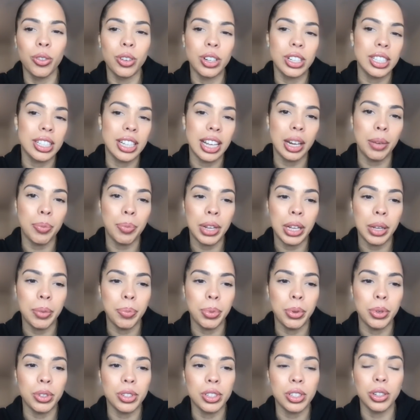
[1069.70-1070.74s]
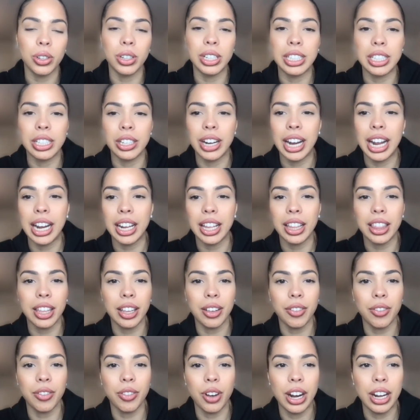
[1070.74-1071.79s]
overstayed people. So is there
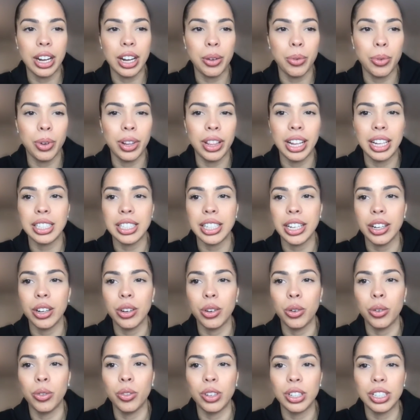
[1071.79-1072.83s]
anything for anyone that's here